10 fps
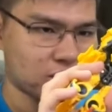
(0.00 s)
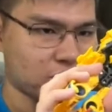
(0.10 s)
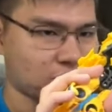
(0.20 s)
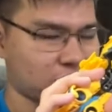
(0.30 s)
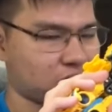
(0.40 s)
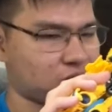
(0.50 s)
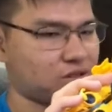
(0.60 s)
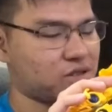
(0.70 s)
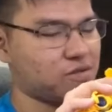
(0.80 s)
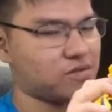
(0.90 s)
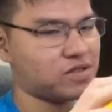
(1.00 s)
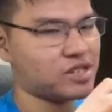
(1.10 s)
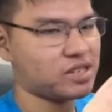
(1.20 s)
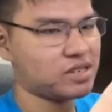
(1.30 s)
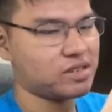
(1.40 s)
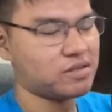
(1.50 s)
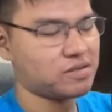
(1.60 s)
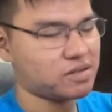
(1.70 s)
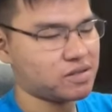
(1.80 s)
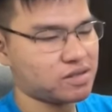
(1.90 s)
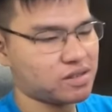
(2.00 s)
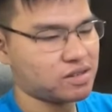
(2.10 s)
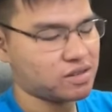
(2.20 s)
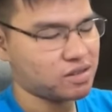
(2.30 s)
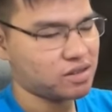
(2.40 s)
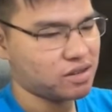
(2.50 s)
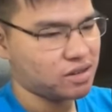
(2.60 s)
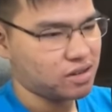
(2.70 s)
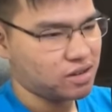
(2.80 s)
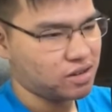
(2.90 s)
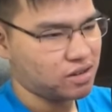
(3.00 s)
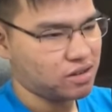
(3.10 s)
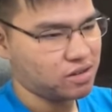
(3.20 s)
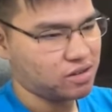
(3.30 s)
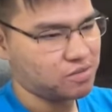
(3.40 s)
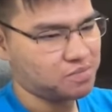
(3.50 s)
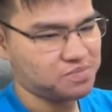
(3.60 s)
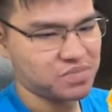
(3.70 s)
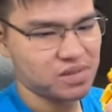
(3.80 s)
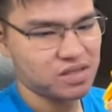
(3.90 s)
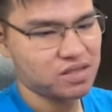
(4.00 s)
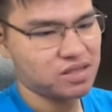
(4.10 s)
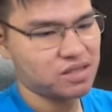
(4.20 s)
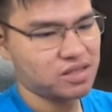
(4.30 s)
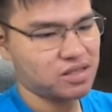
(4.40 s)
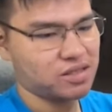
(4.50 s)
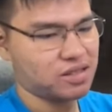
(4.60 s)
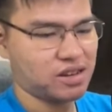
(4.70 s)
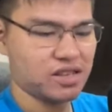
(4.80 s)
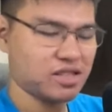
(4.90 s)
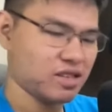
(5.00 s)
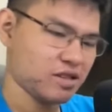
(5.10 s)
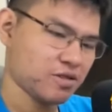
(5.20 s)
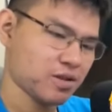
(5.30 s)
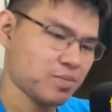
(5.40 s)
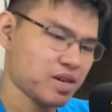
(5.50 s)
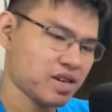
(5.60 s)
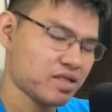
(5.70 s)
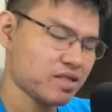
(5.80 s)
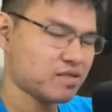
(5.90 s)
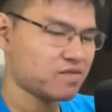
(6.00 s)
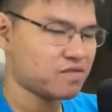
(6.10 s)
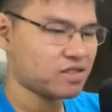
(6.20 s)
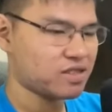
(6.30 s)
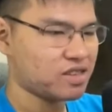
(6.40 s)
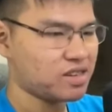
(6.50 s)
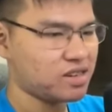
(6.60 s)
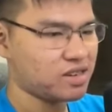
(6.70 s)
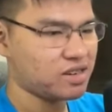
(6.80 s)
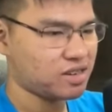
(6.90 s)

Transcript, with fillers: Okay, so we can do 360. Alright, that's nice. Um, 90 degree bend of the knee.